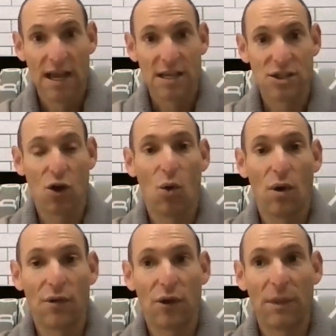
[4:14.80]
So
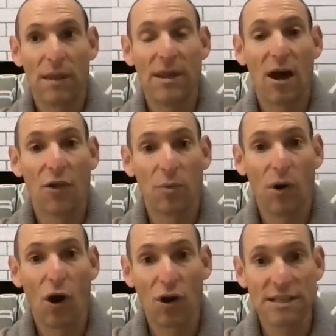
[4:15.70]
there may be other
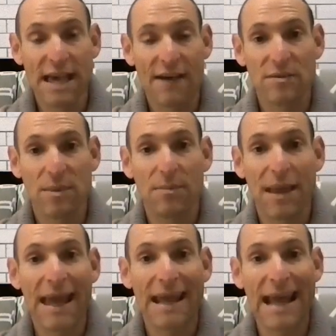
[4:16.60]
parties that have to be
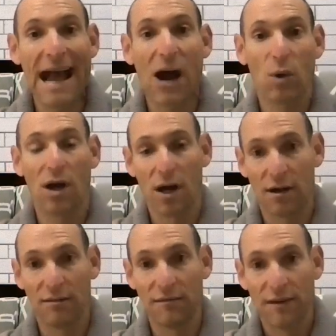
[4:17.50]
paid out
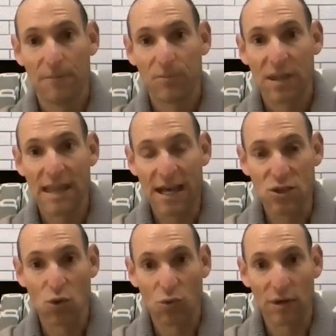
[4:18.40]
of that
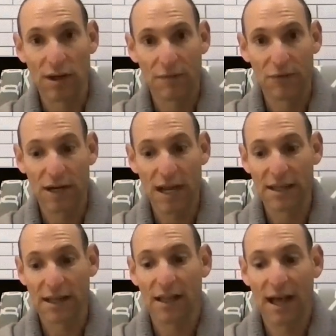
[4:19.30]
total recovery, and
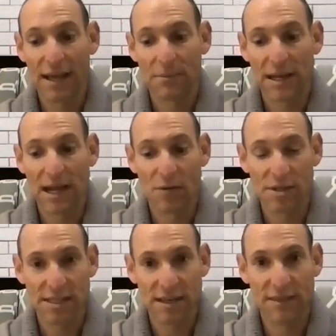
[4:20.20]
the client may not
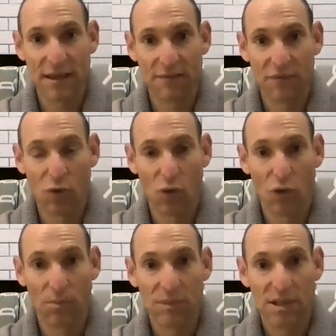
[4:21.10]
receive that
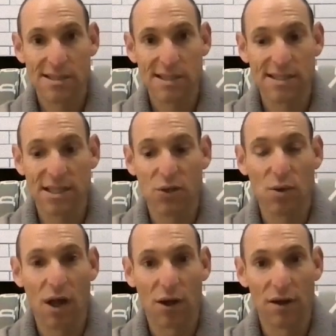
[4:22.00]
full
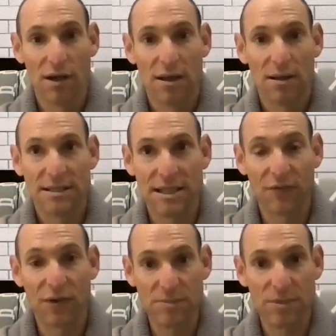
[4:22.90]
$62
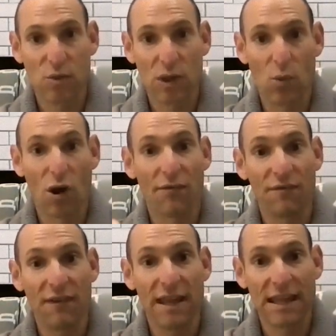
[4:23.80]
difference between what our
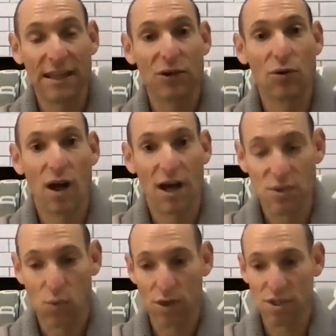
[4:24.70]
fee and legal costs were.